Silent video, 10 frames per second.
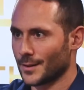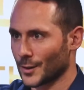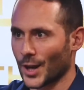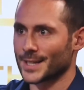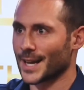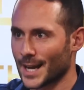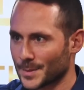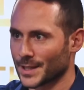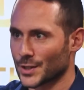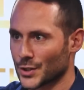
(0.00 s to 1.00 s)
a lot of time
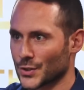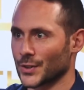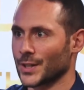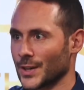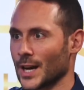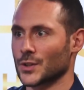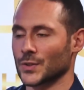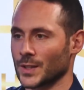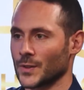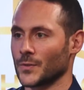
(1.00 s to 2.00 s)
in the industry,
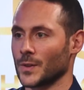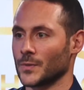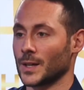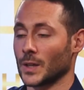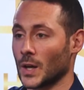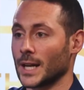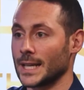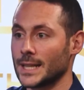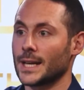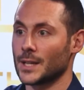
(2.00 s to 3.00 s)
and you've done a lot
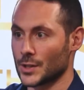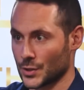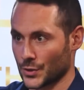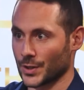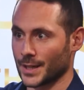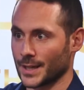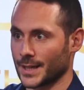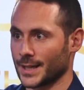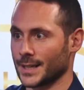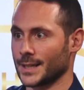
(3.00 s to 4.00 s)
in that industry
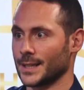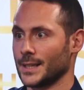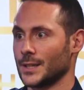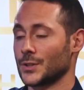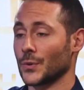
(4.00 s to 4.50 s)
so